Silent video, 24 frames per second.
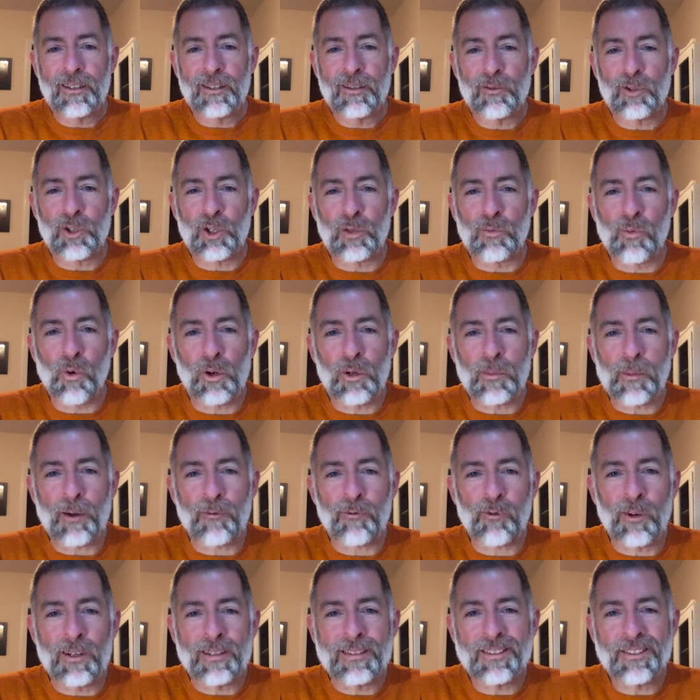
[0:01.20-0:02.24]
Well, good morning, my
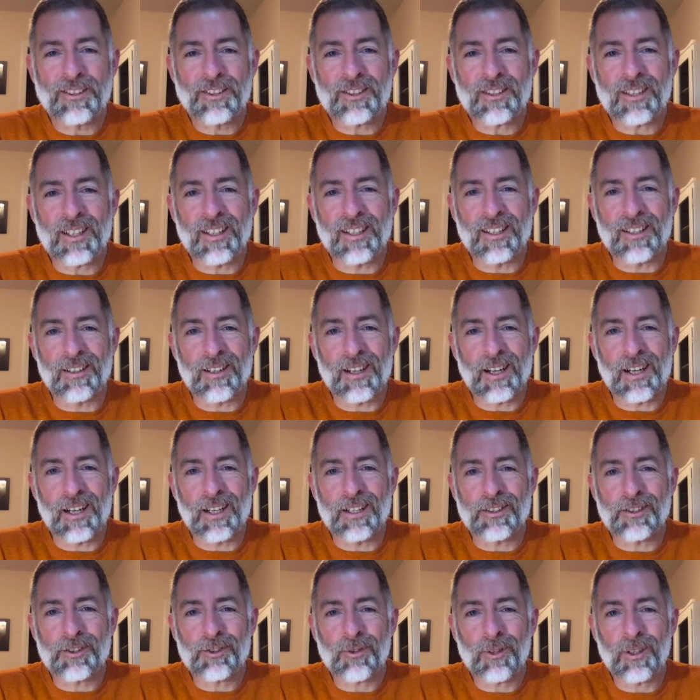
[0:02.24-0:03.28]
friends.
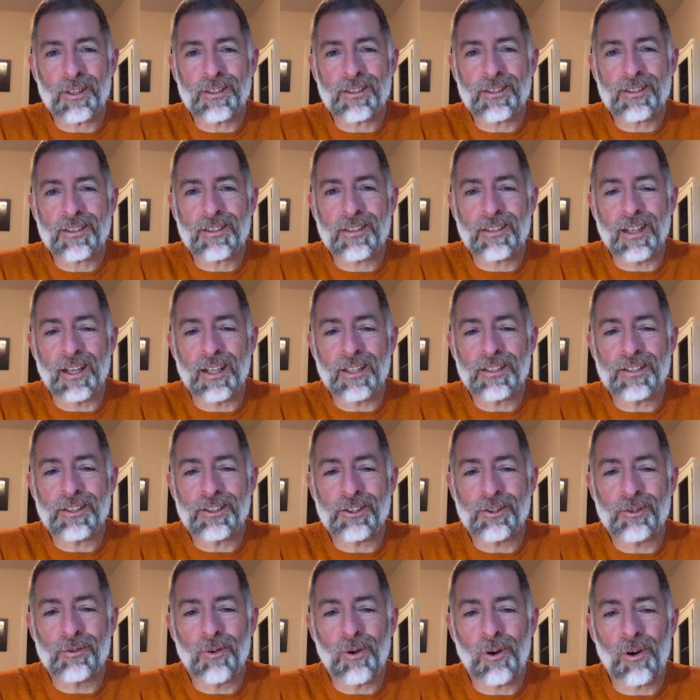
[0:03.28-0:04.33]
I trust that
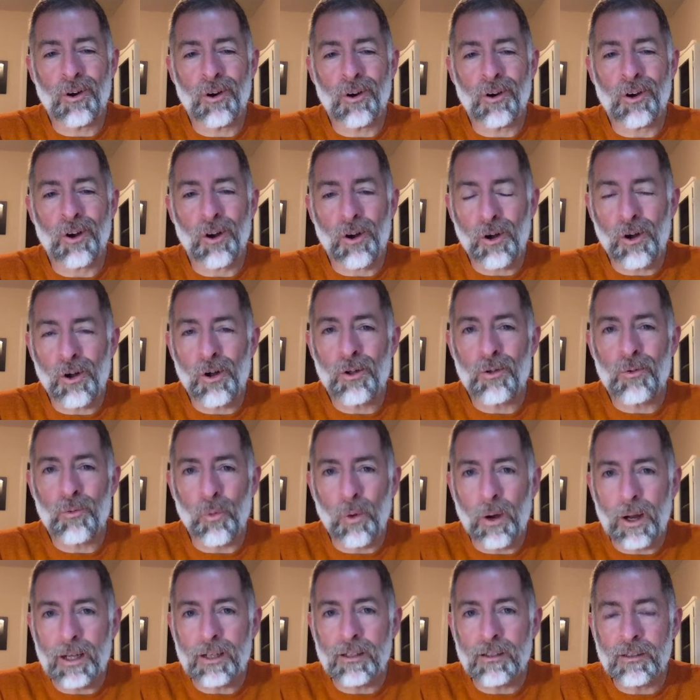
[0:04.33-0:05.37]
you are all
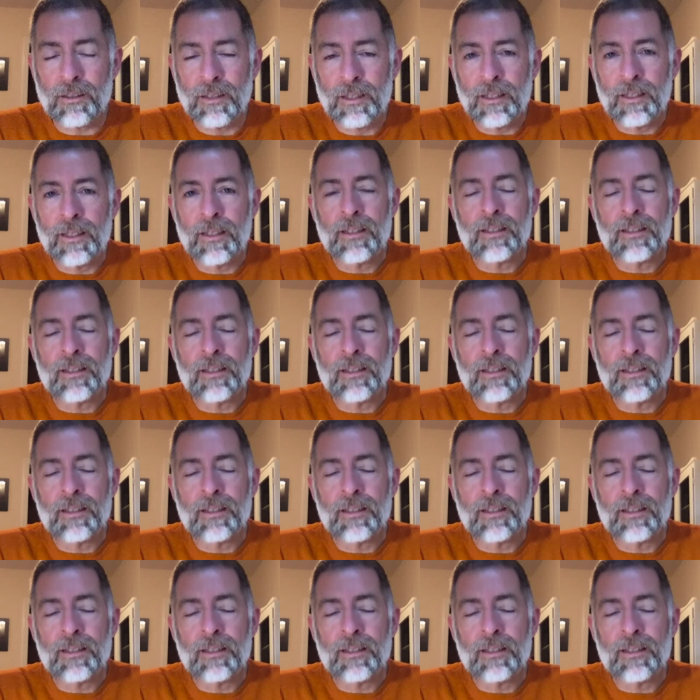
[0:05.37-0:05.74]
well.